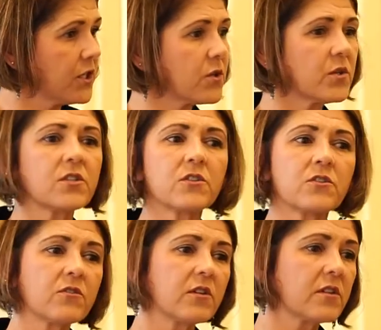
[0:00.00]
So it's a
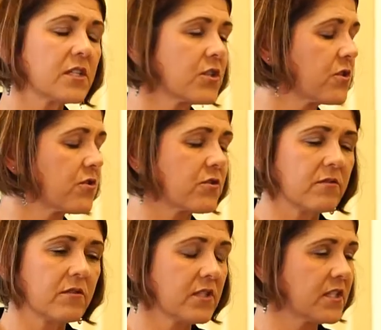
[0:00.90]
student that's
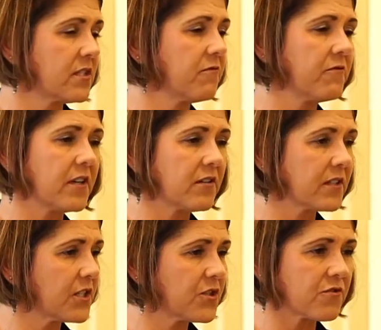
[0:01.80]

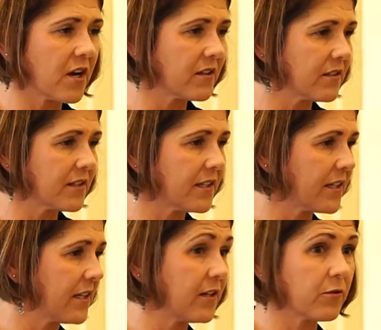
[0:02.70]
severely
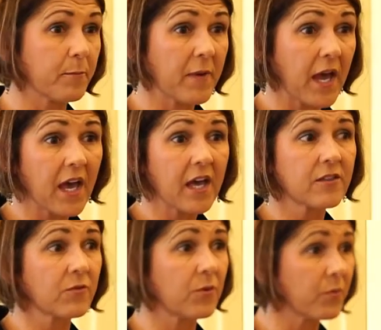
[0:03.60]
struggling in either
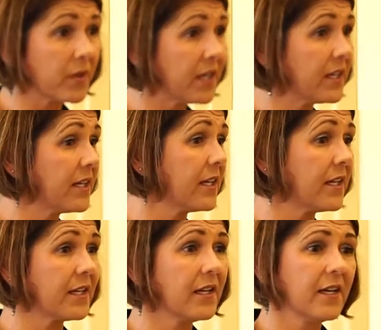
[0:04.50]
math or
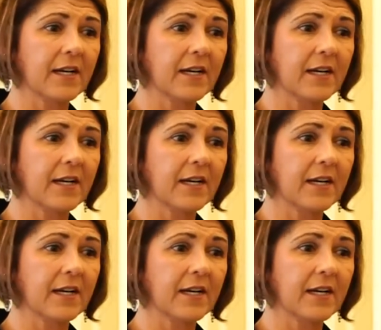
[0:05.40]
reading,